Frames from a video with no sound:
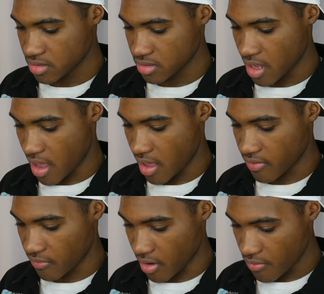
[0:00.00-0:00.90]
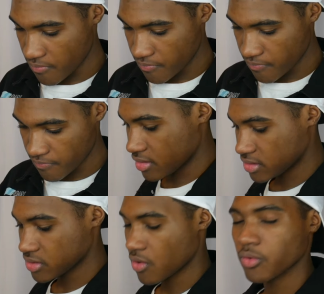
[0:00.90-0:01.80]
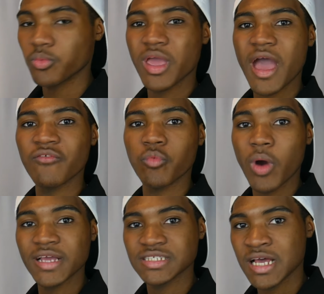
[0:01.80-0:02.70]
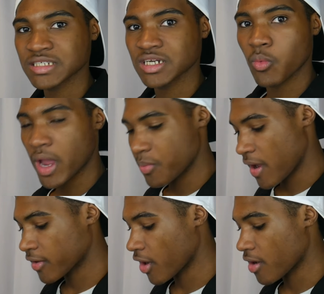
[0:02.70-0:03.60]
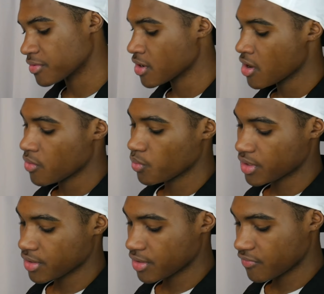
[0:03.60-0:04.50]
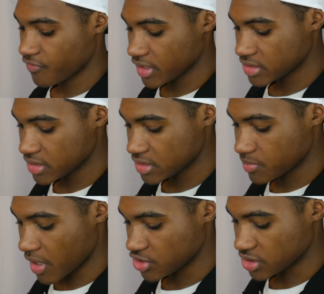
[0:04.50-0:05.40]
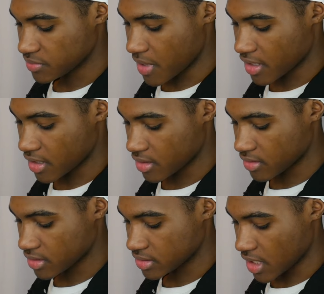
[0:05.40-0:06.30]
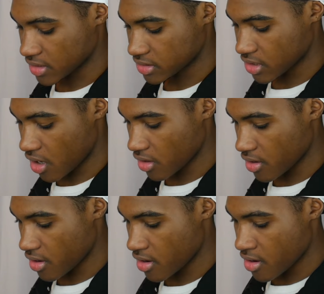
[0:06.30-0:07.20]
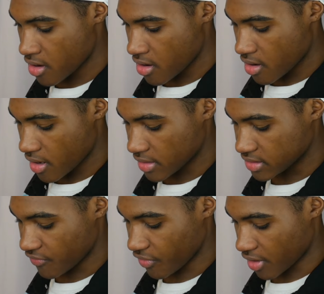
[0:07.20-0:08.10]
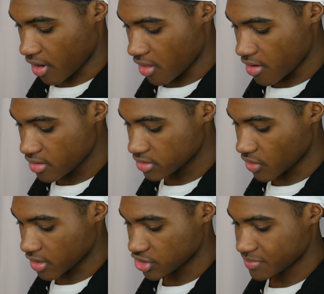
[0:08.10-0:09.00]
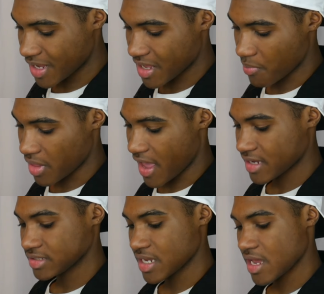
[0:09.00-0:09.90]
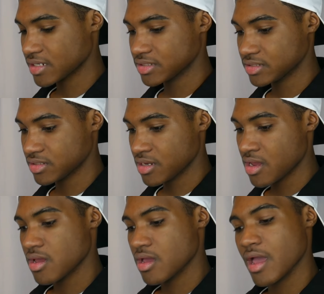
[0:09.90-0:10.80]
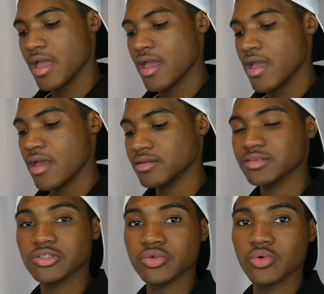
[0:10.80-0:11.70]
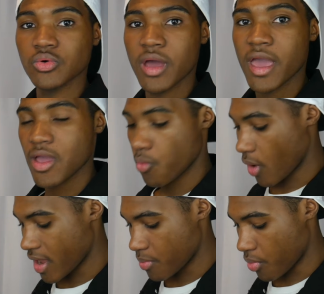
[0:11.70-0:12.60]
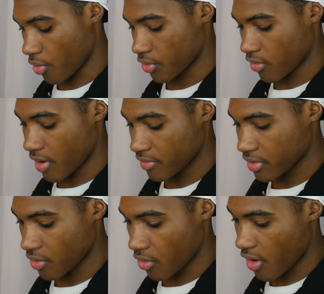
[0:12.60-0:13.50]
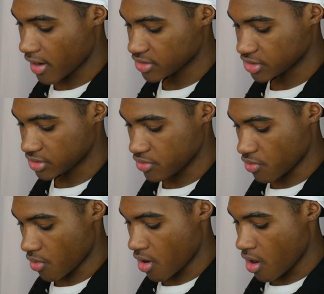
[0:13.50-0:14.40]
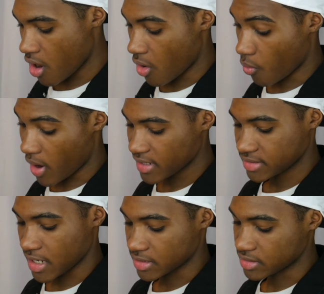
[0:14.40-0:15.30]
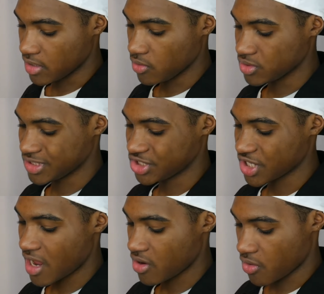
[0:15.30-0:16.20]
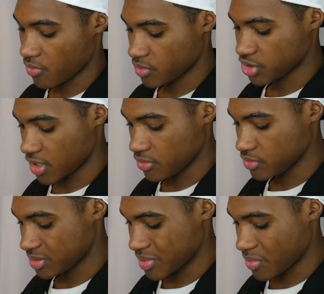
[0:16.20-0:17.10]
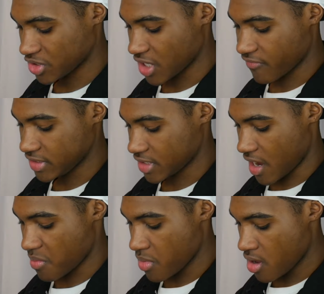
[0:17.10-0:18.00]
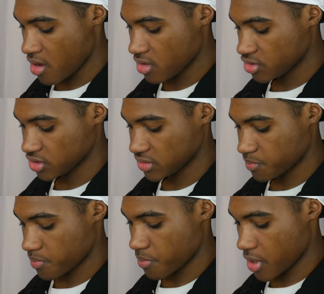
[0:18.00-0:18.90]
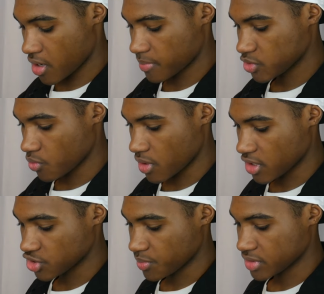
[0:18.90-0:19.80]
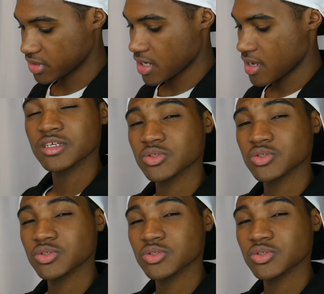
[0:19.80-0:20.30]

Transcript: Yeah, there we go. So we have white text and a white background. We could fix this by just making the text color a different color. So I could just make it black text and do a white border around it or I could just do a white text and use the shadow, which I use pretty much every time. Just put it up to 100%.